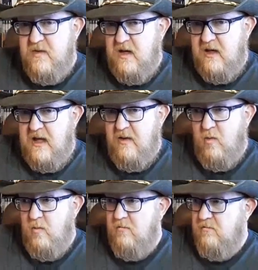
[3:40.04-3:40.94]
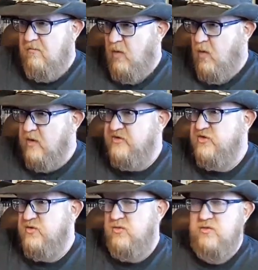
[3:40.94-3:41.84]
a lot more
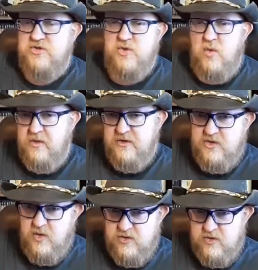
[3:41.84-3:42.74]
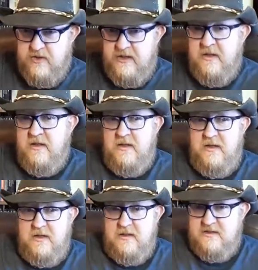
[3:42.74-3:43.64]
to sword and sorcery
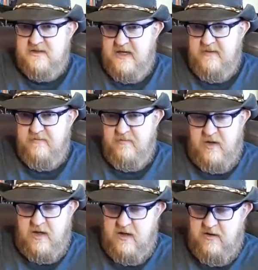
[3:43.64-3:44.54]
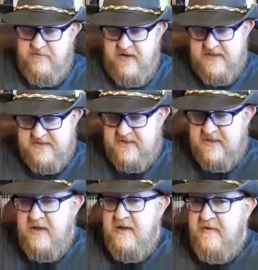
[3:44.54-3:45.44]
type uh,
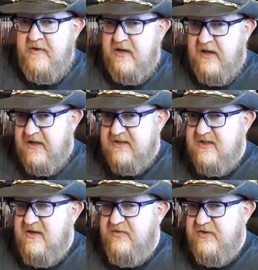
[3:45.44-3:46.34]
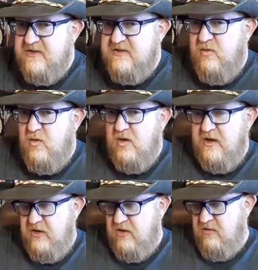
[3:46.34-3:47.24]
fantasy. Like I said, this is more
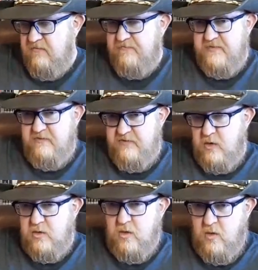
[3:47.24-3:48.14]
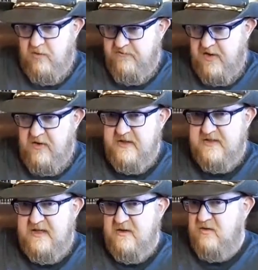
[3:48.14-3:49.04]
like your folklore, fairy
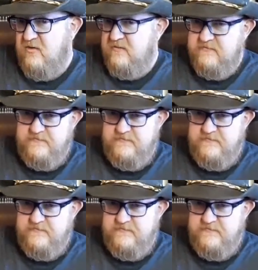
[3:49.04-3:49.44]
tale,